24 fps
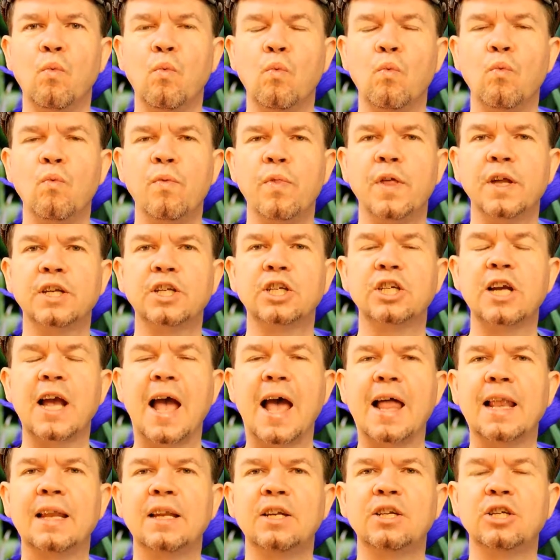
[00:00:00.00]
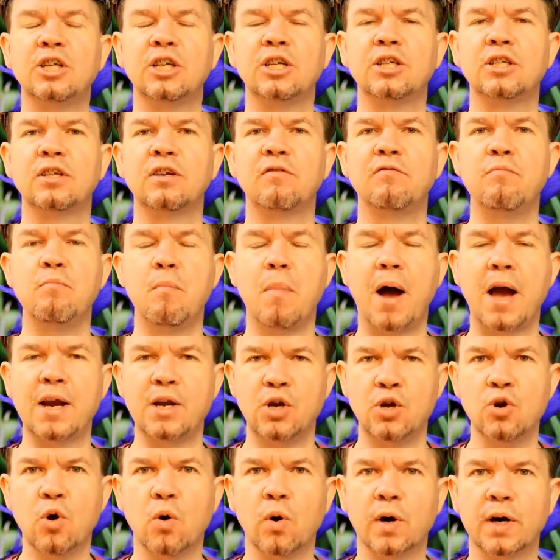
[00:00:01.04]
the challenges of
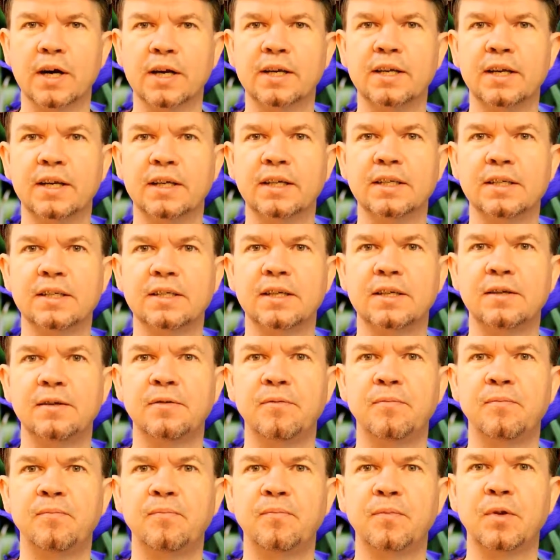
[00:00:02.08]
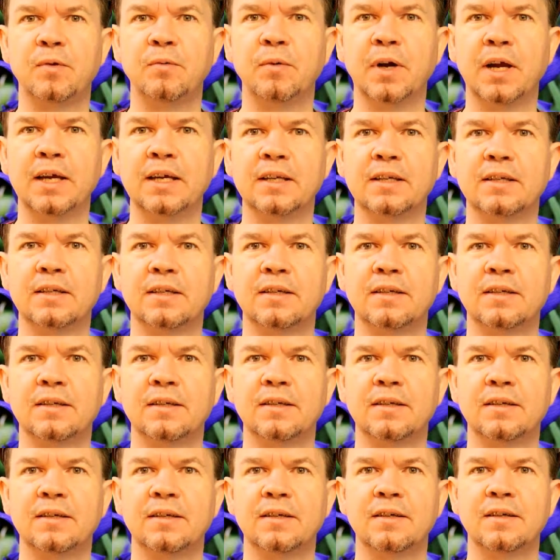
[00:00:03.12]
minorities, right?
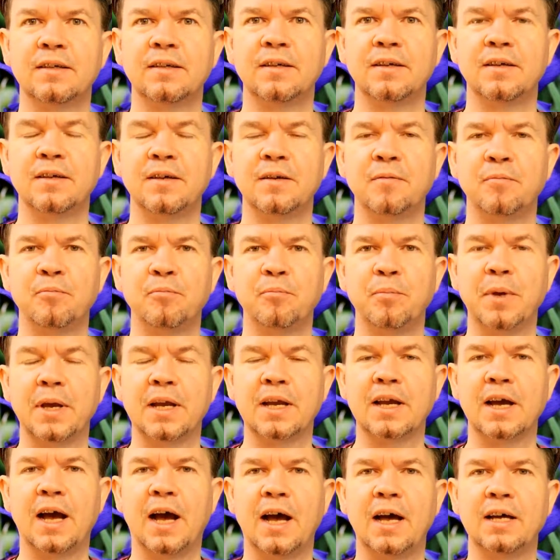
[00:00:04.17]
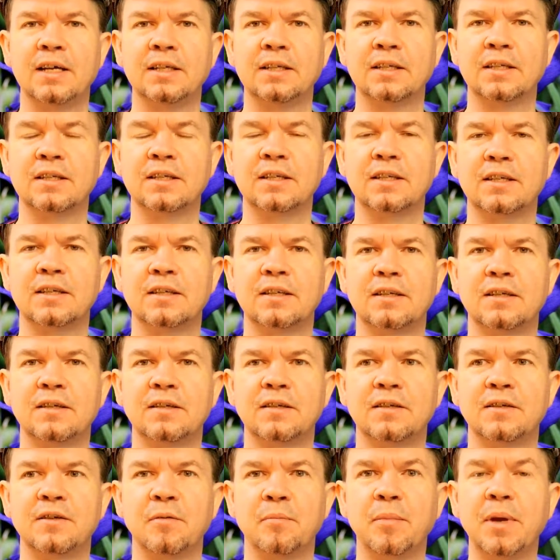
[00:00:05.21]
Because
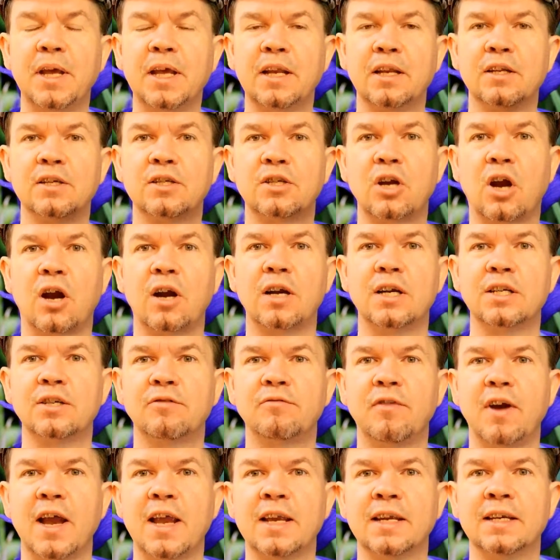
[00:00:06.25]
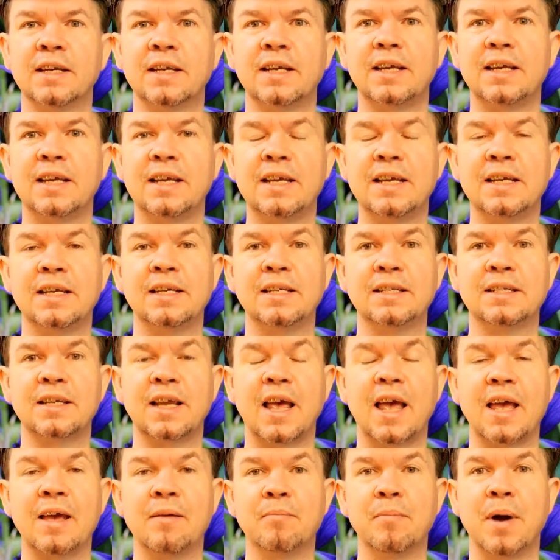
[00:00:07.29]
to be a Lazaris friend is
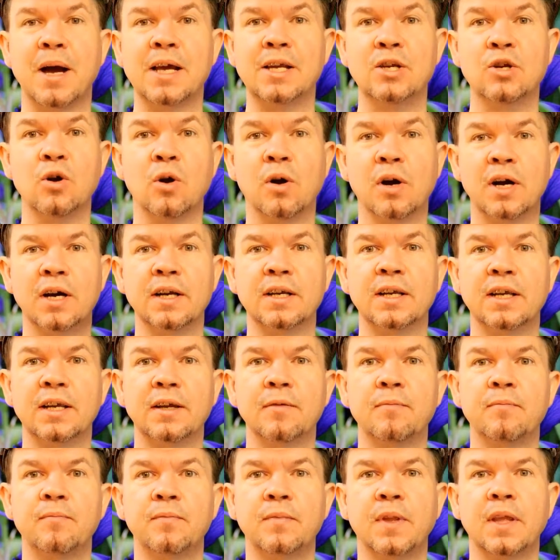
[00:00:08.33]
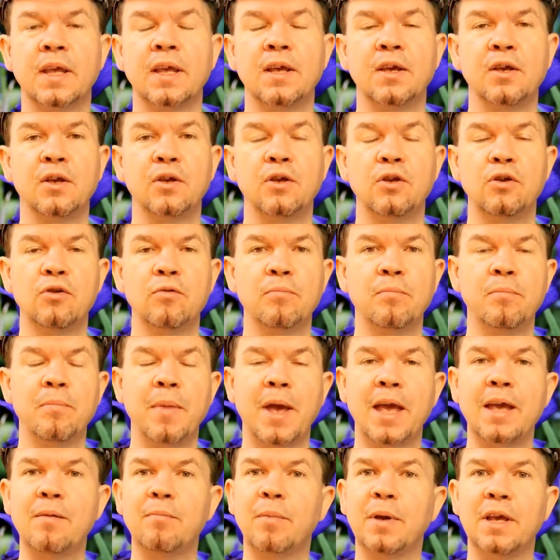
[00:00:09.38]
a minority. You
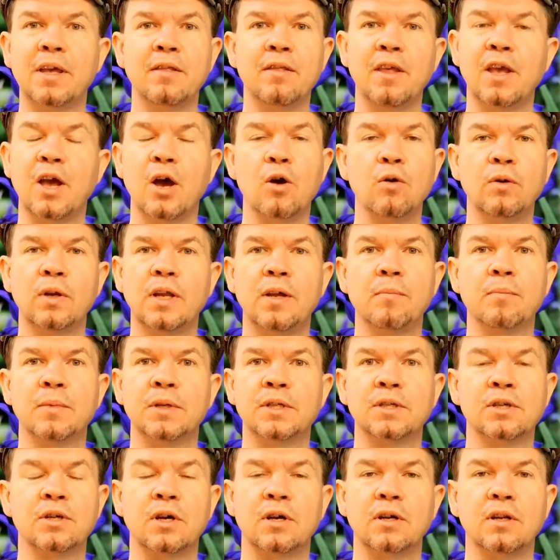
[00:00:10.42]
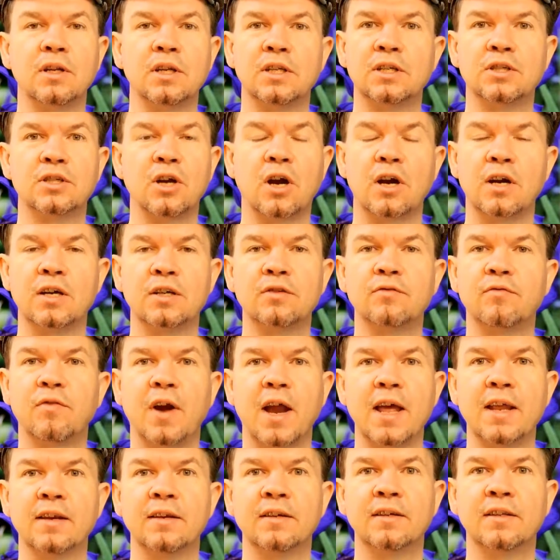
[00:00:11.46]
may be the only Lazaris
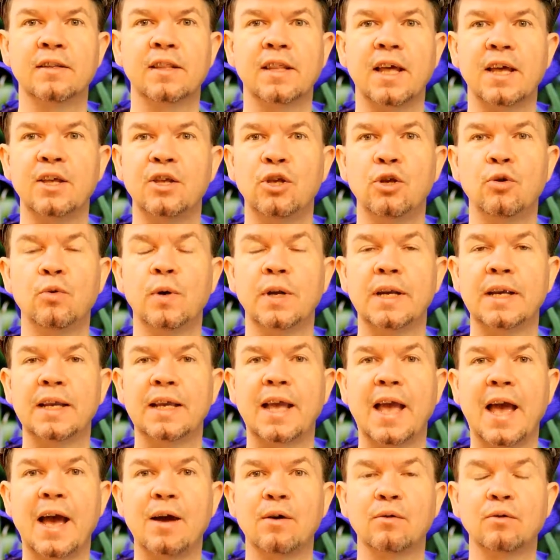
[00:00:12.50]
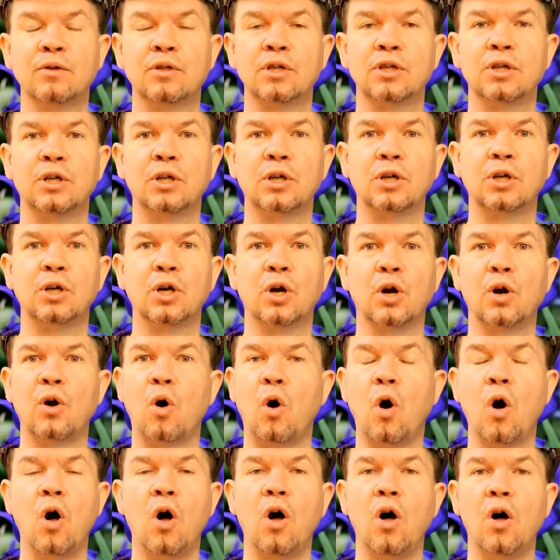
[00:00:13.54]
friend that you encounter
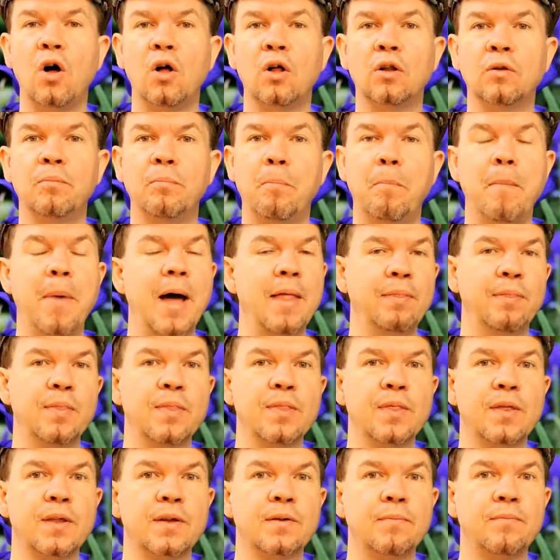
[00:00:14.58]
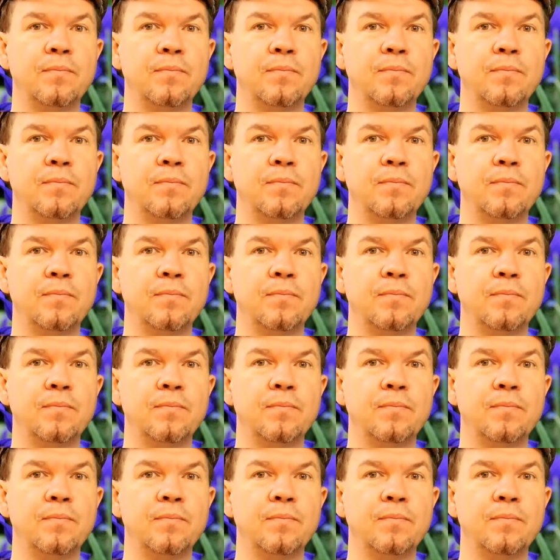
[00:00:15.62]
all month.